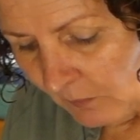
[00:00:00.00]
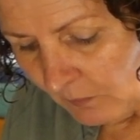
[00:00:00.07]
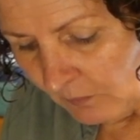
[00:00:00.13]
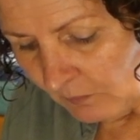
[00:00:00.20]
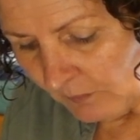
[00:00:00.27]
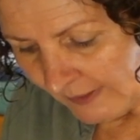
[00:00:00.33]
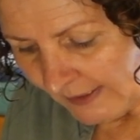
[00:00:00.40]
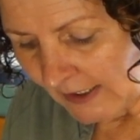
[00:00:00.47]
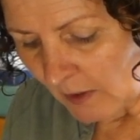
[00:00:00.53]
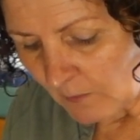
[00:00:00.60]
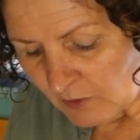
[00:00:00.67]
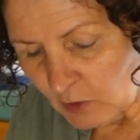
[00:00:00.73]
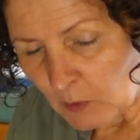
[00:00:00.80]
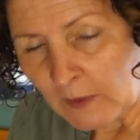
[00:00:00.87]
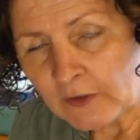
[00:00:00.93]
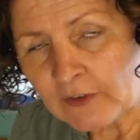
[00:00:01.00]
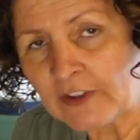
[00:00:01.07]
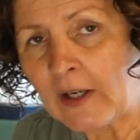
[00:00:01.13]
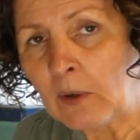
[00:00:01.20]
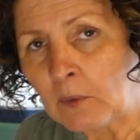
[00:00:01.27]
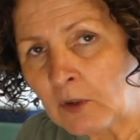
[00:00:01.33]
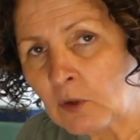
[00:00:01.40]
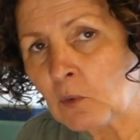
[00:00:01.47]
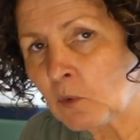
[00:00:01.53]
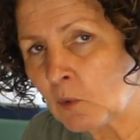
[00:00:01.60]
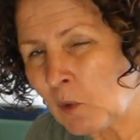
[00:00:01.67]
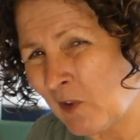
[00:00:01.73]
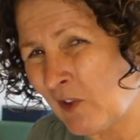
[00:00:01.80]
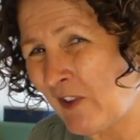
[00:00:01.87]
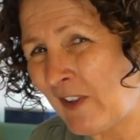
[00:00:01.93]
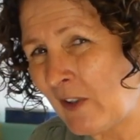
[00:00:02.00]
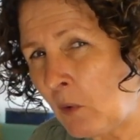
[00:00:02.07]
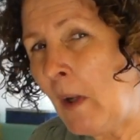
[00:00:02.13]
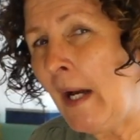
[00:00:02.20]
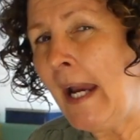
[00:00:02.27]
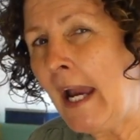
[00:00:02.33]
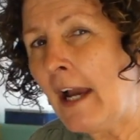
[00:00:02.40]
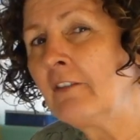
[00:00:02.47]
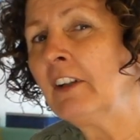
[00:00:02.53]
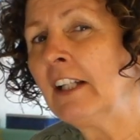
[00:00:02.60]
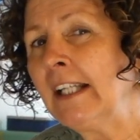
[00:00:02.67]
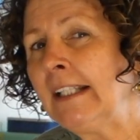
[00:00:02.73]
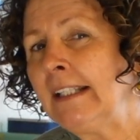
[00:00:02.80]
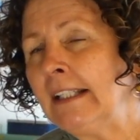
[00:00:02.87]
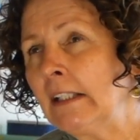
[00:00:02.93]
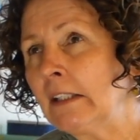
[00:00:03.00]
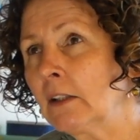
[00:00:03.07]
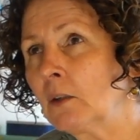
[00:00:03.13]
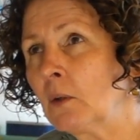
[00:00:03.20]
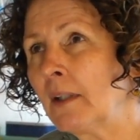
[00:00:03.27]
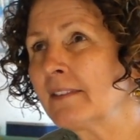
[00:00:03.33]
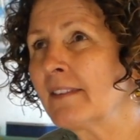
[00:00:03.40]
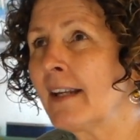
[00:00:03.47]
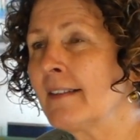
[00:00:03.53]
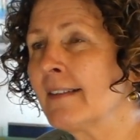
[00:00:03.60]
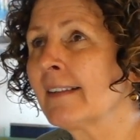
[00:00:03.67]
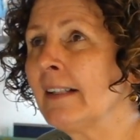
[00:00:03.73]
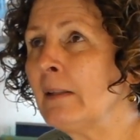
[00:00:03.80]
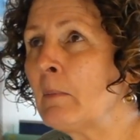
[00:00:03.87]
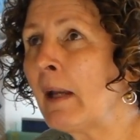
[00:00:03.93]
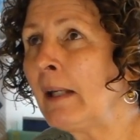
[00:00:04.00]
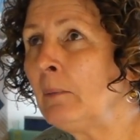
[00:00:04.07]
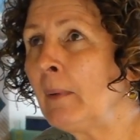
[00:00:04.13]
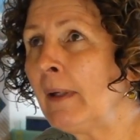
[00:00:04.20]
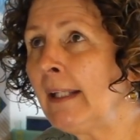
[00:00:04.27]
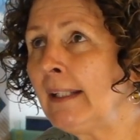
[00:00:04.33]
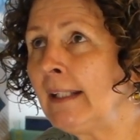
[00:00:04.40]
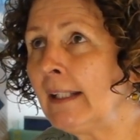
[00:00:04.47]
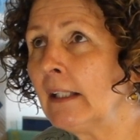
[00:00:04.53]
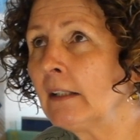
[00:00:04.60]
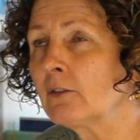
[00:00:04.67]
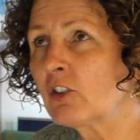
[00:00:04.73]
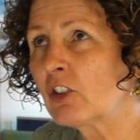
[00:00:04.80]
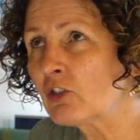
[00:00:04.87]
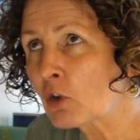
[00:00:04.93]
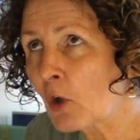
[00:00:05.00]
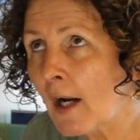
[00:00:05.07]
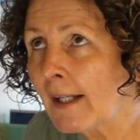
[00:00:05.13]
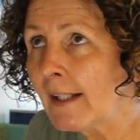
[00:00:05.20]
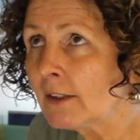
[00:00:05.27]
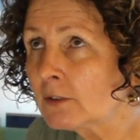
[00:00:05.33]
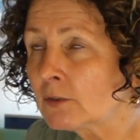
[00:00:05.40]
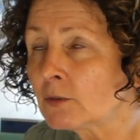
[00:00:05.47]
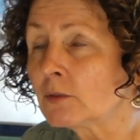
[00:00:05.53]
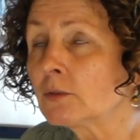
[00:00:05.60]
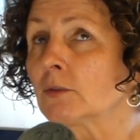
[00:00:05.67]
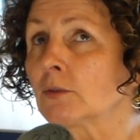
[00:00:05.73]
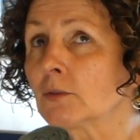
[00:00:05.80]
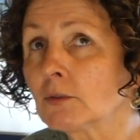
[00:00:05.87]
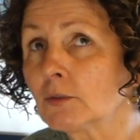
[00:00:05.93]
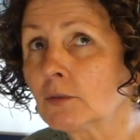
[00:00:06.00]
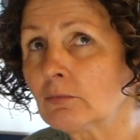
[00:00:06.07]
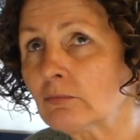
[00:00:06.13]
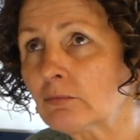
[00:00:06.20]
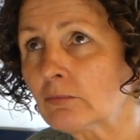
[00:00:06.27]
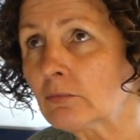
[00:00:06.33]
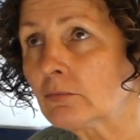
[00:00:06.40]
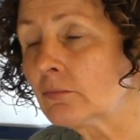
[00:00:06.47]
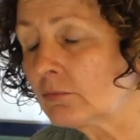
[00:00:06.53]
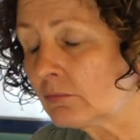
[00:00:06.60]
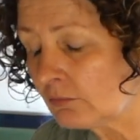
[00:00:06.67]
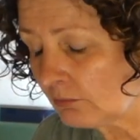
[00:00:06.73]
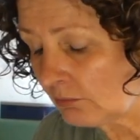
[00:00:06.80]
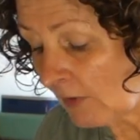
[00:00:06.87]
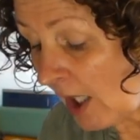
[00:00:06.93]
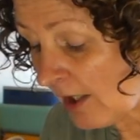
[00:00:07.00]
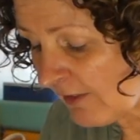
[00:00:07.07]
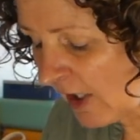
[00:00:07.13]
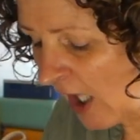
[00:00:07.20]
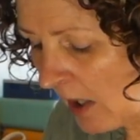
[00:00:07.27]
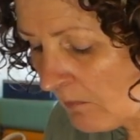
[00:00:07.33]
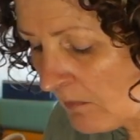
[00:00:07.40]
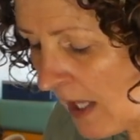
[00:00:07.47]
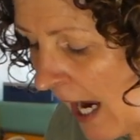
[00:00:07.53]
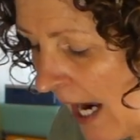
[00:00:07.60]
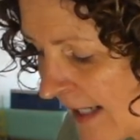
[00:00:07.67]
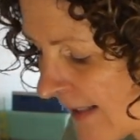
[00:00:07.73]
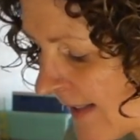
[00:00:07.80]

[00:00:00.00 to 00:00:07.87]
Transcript: when I come to quilt it, I will quilt it quite heavily, quite densely maybe, to try and overcome that.